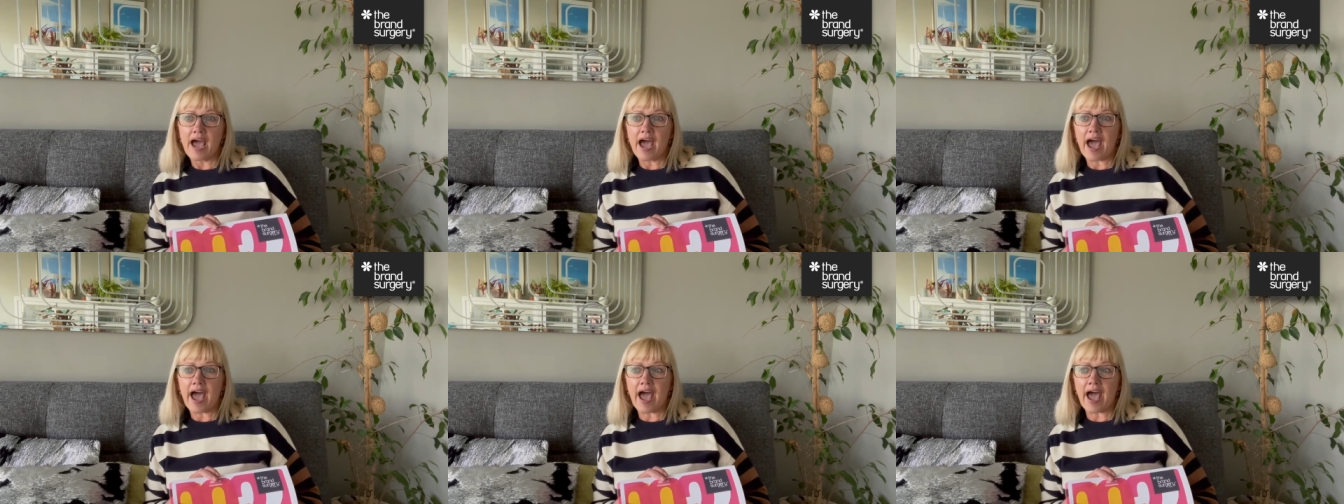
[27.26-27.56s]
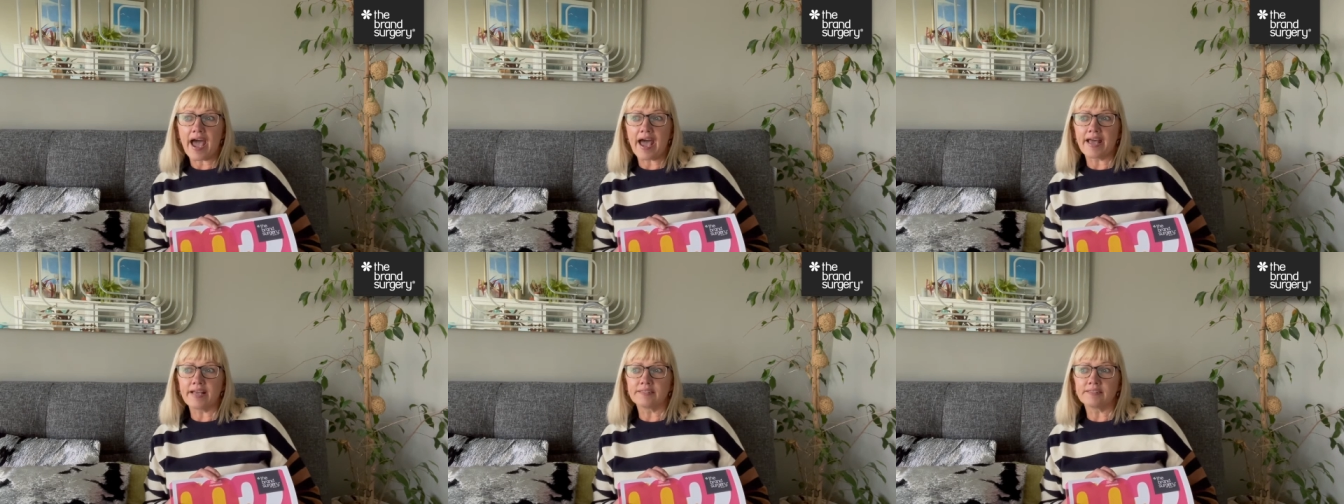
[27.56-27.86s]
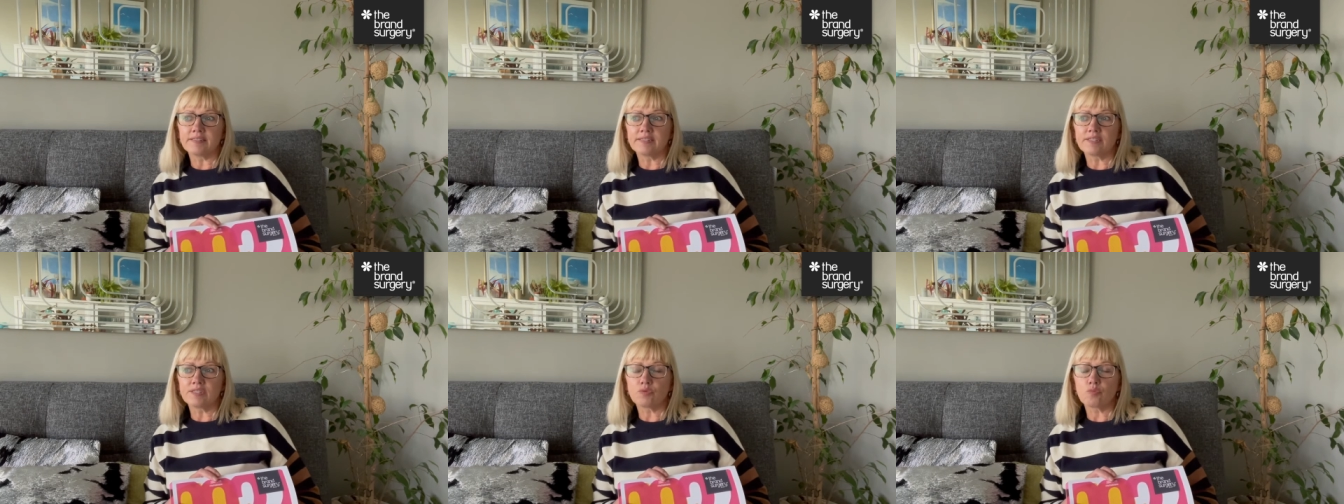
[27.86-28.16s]

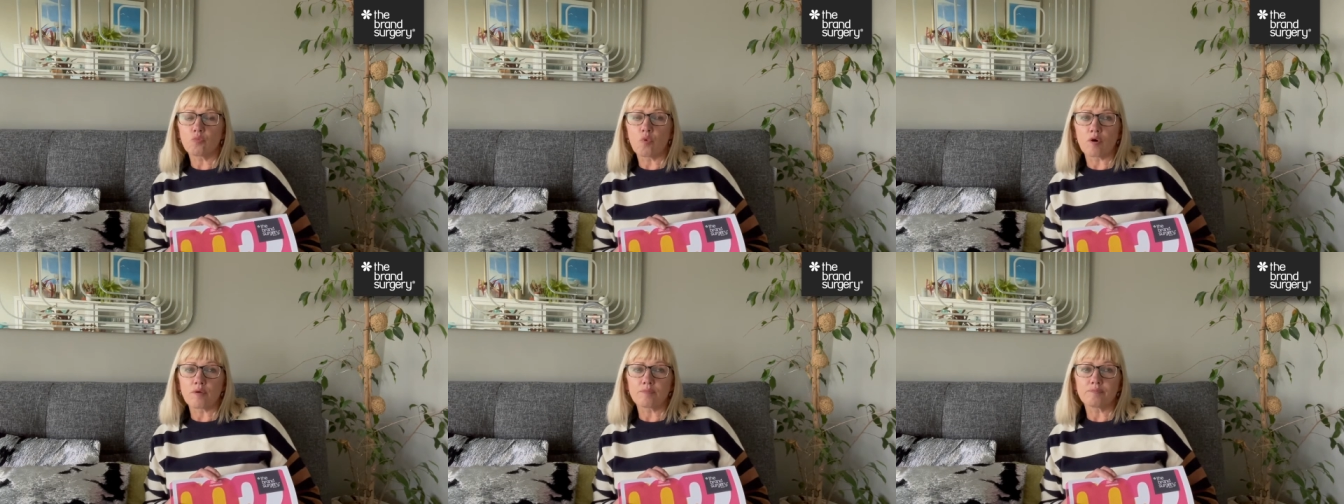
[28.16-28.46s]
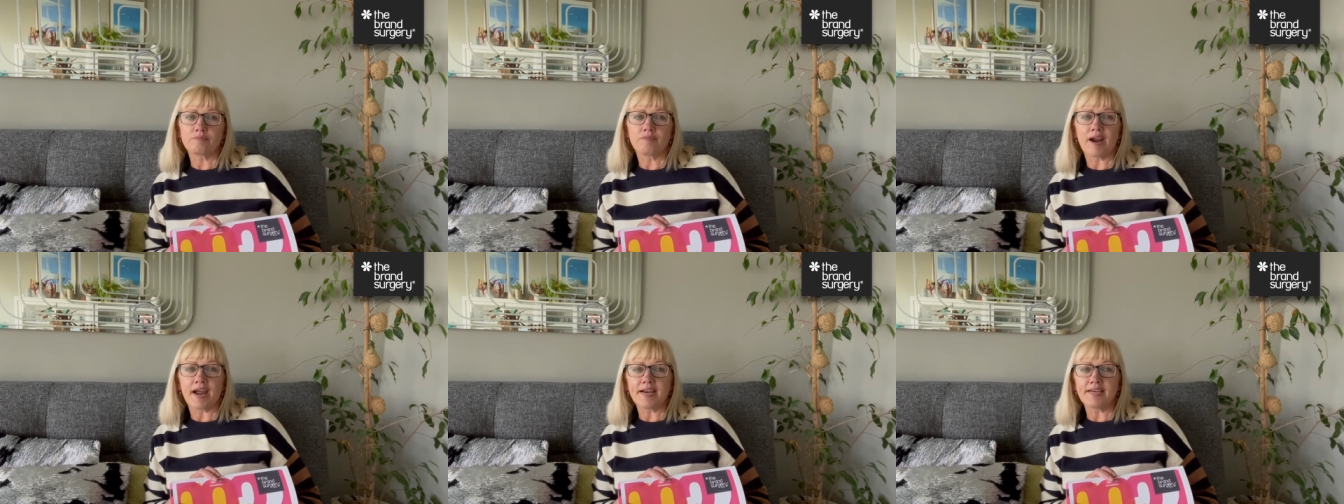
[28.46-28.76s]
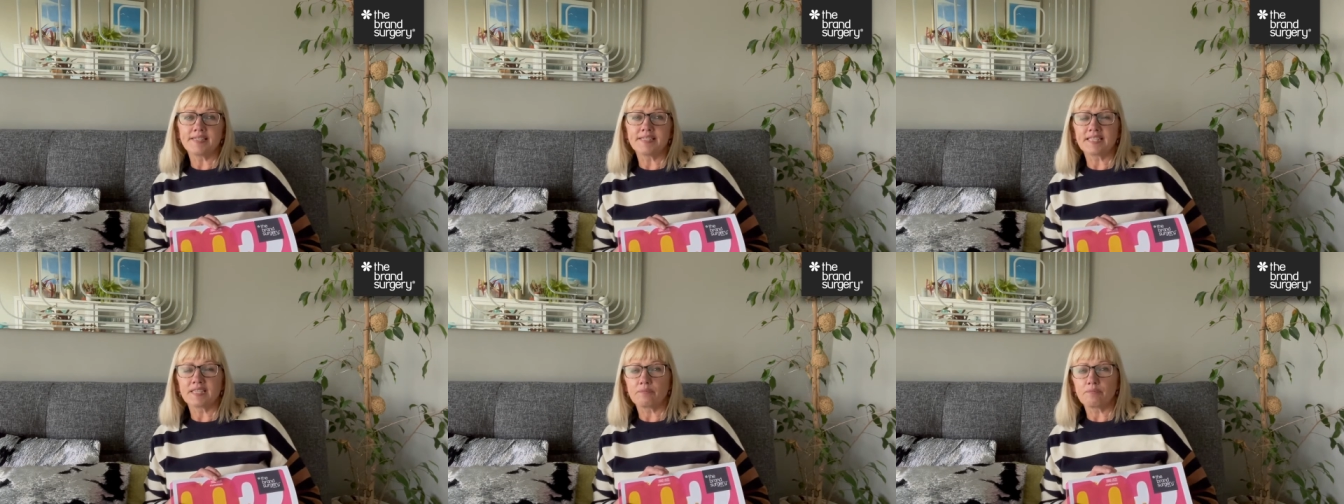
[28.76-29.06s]
and what
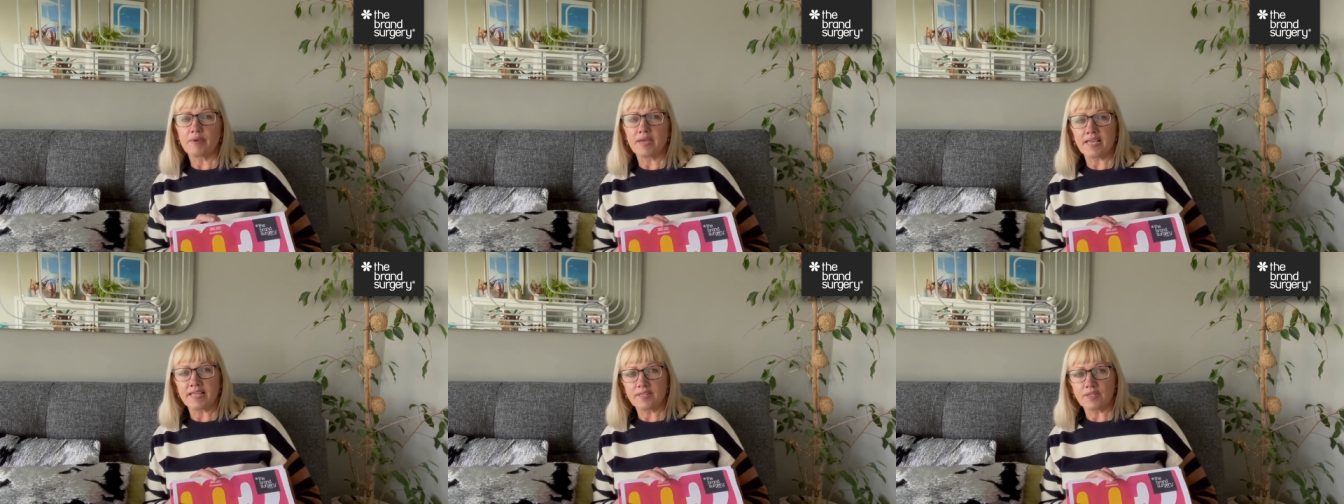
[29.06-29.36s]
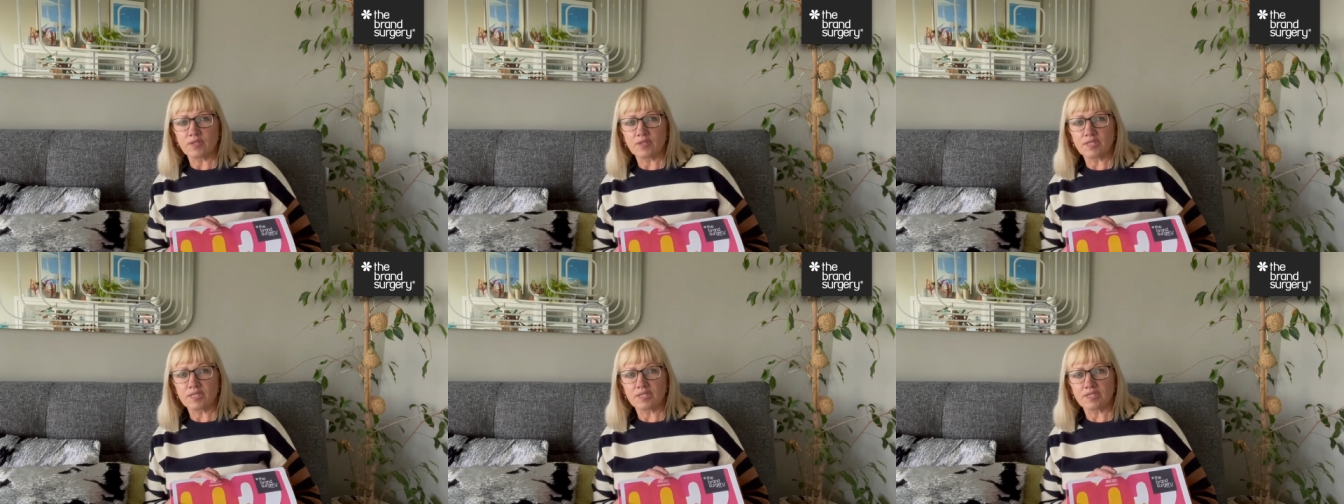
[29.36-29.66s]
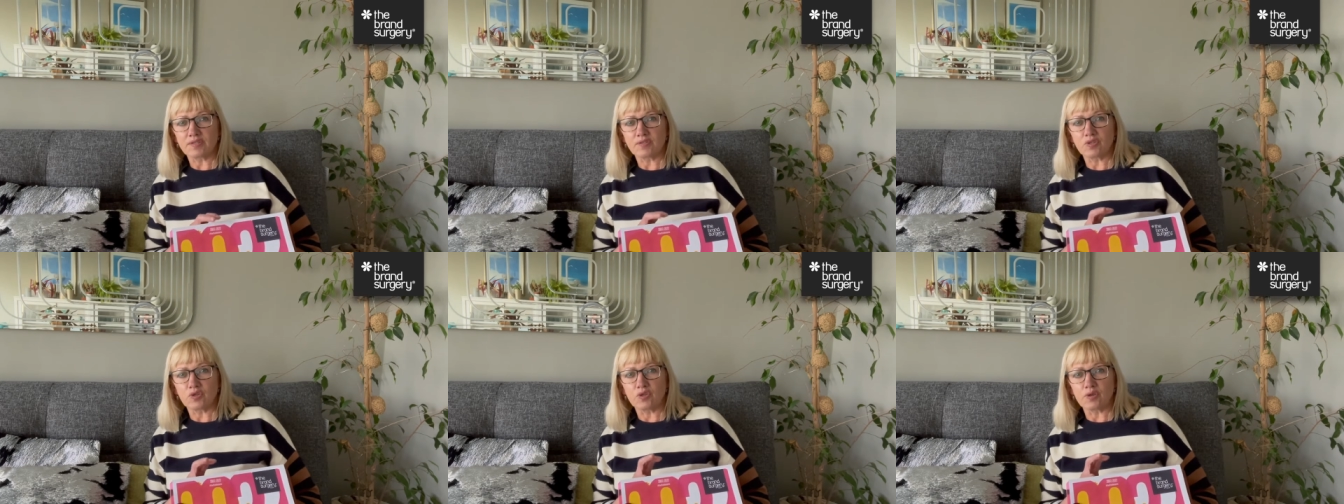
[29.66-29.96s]
branding
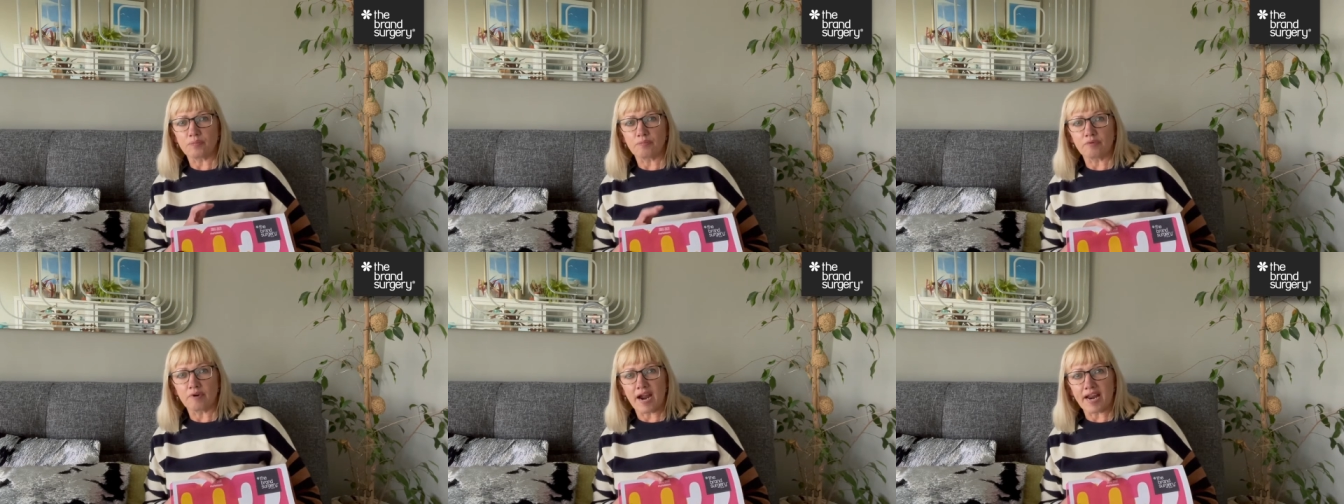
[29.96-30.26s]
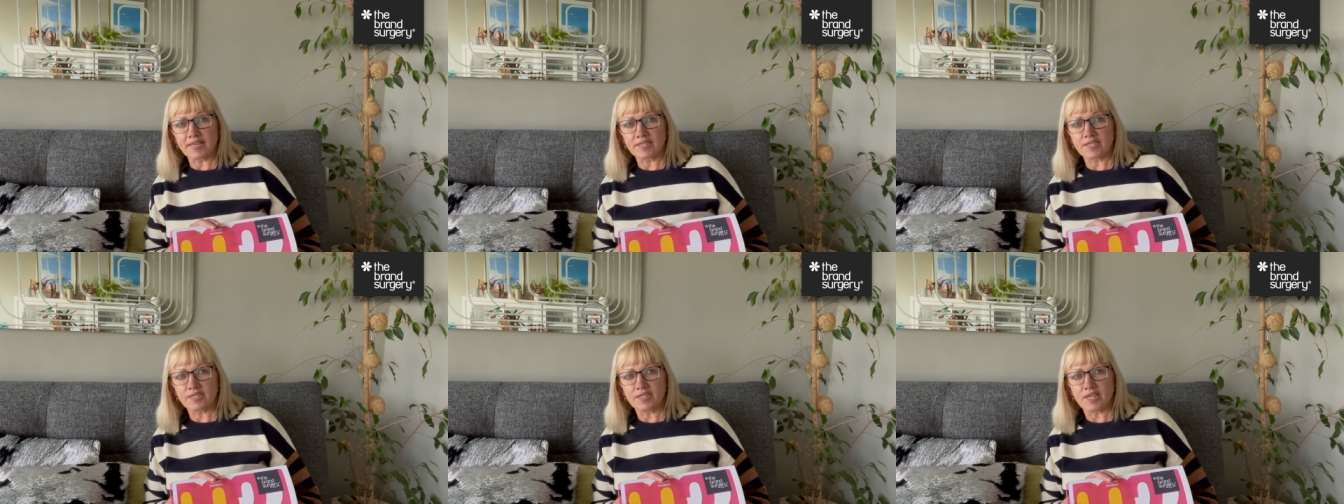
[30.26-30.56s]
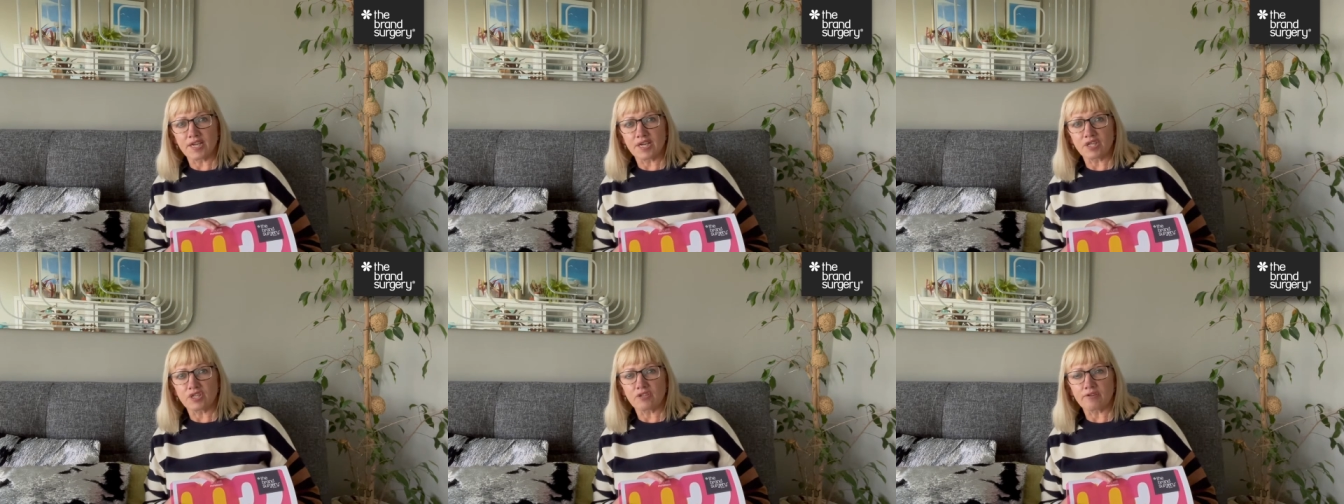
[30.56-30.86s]
means to The Brand
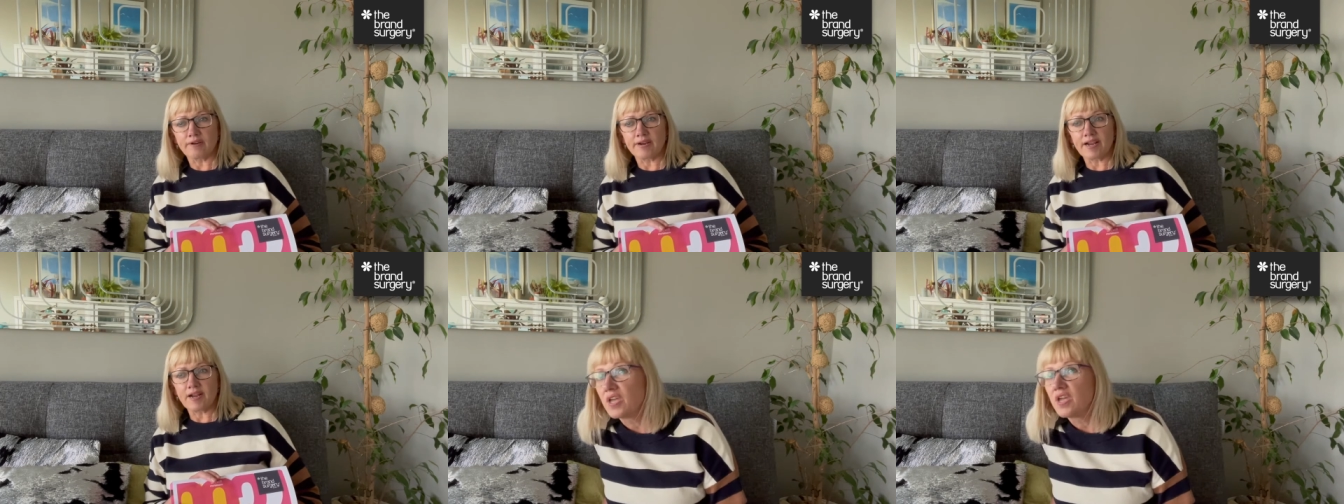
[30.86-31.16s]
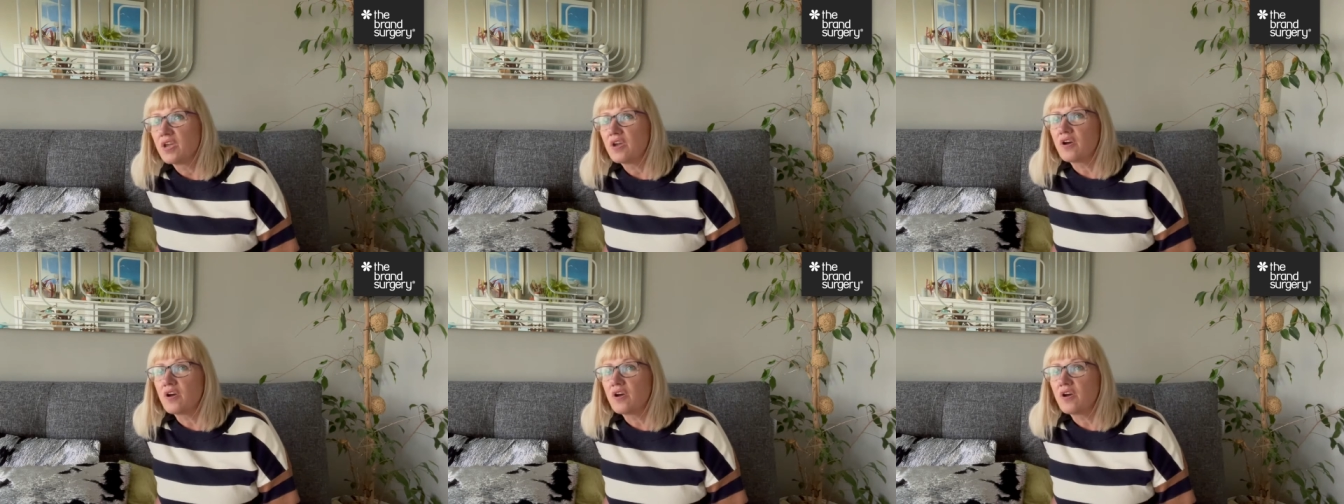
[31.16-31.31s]
Surgery.